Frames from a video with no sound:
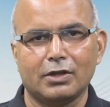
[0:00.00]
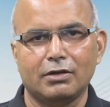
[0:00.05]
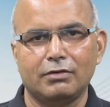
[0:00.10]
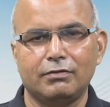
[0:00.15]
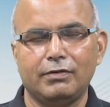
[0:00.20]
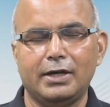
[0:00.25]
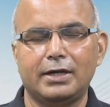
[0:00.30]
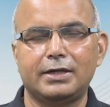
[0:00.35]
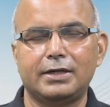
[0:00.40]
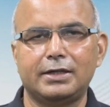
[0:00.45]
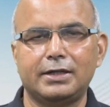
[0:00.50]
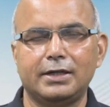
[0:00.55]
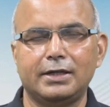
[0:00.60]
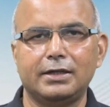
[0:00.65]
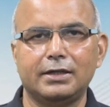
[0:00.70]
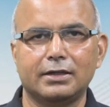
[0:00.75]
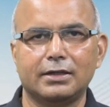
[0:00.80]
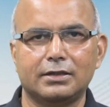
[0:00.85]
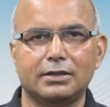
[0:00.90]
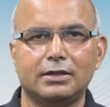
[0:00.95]
while
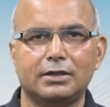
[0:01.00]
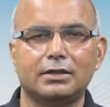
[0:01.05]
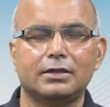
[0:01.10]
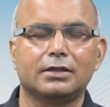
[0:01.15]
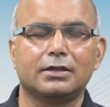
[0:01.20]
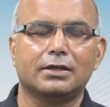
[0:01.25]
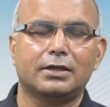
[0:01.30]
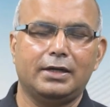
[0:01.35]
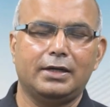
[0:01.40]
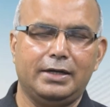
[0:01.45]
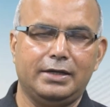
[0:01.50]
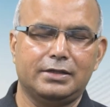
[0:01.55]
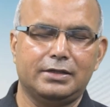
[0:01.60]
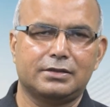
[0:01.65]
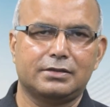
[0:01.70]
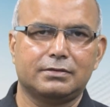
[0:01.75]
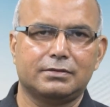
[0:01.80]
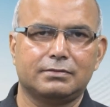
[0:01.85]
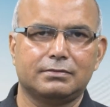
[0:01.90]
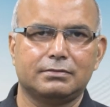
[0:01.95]
retaining other
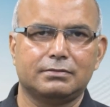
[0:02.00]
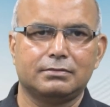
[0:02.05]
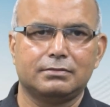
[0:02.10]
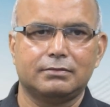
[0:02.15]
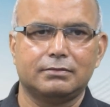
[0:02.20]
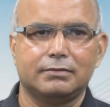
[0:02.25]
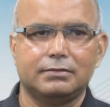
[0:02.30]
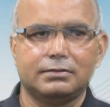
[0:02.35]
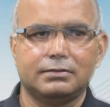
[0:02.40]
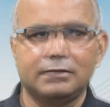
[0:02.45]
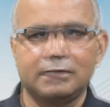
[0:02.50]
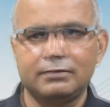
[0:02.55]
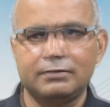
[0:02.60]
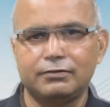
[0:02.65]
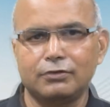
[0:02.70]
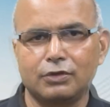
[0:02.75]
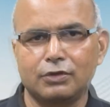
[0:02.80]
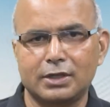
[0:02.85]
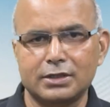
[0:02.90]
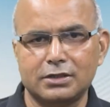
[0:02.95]
rights. And
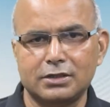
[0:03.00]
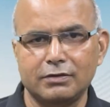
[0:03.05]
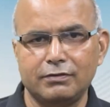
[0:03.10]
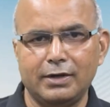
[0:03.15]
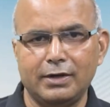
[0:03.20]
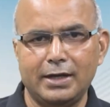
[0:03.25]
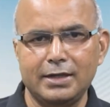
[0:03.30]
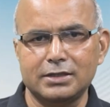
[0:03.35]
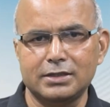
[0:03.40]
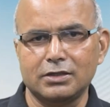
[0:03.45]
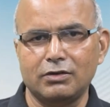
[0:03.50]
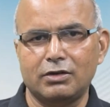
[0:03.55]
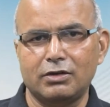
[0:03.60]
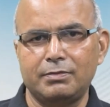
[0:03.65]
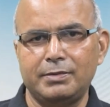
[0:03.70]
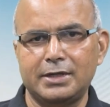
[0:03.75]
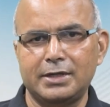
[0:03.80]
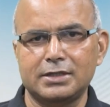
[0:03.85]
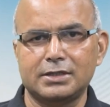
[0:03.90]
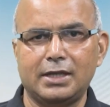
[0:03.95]
therefore, a civilized
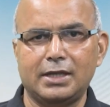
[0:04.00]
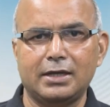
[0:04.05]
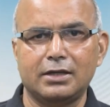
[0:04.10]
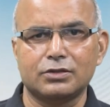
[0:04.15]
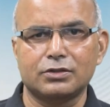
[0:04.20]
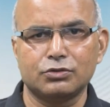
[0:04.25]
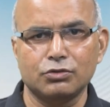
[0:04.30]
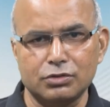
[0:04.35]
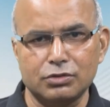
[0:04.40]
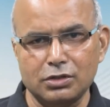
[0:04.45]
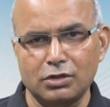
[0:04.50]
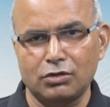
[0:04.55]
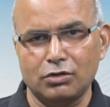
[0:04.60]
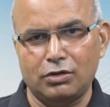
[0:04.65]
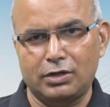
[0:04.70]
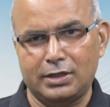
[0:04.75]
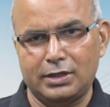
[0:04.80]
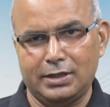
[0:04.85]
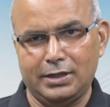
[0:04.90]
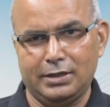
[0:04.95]
government is like a social
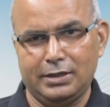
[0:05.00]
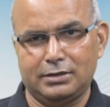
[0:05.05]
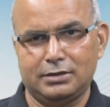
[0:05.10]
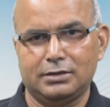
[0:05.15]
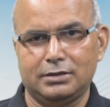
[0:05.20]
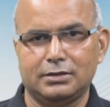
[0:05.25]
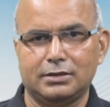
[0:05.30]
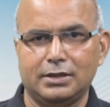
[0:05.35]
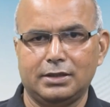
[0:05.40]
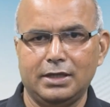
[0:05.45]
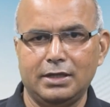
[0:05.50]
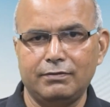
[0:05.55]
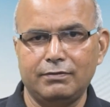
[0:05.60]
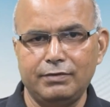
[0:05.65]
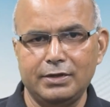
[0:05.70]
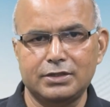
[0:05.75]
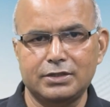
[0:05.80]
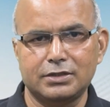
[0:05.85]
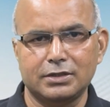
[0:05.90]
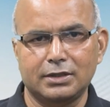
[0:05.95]
contract in
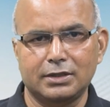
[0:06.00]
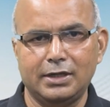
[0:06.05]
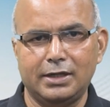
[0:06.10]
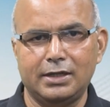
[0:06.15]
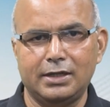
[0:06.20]
which the